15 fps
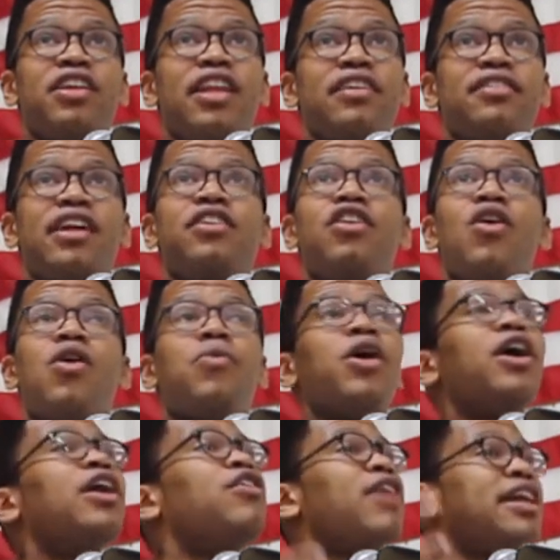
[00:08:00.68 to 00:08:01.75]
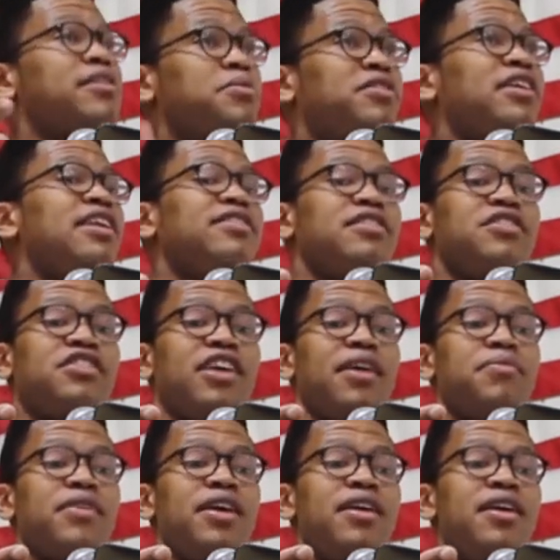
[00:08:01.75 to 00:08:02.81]
they said, you know what, we're going to grant them
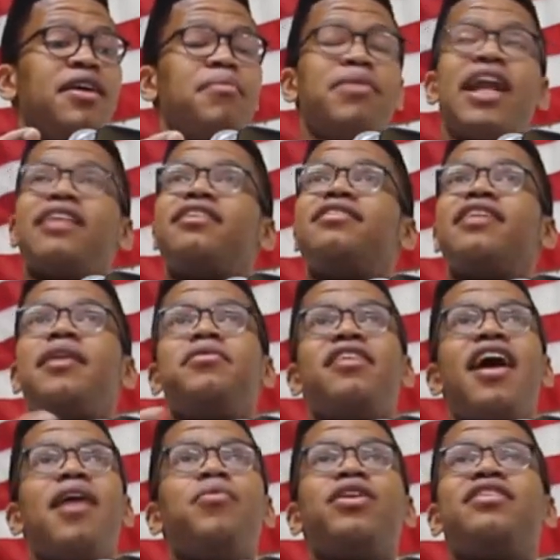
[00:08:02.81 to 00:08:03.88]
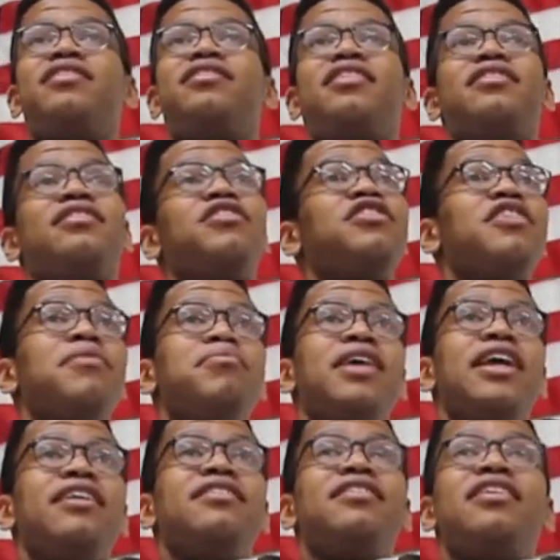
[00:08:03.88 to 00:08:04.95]
citizenship. But at the same time, what does citizenship
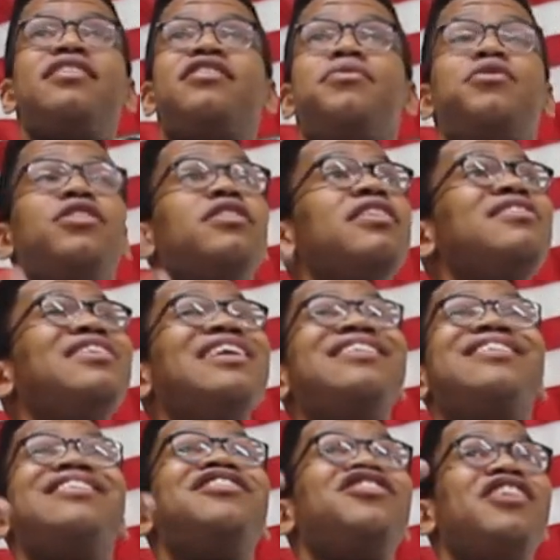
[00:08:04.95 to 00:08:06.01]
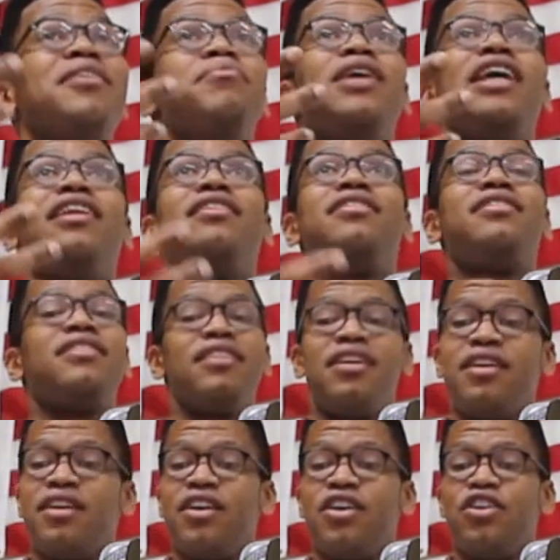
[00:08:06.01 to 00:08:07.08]
mean? Citizenship means
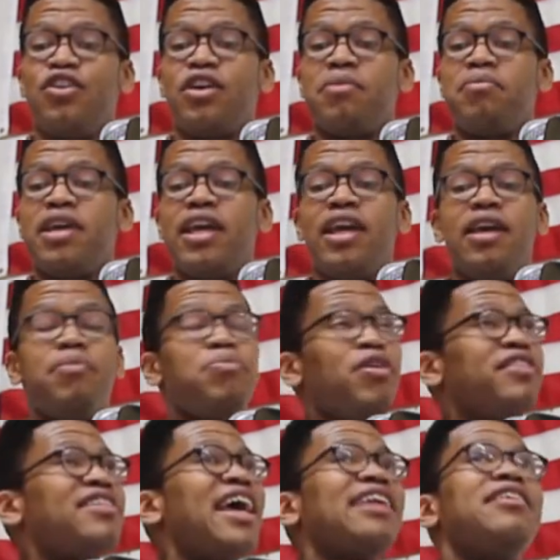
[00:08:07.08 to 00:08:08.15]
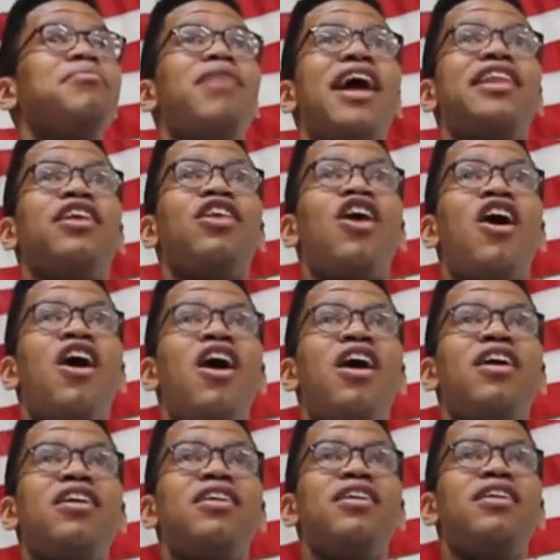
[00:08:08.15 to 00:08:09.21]
you can be protected by the
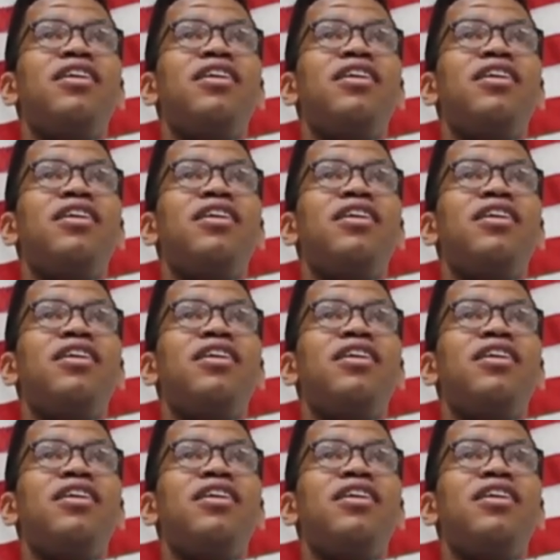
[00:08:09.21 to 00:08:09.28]
law.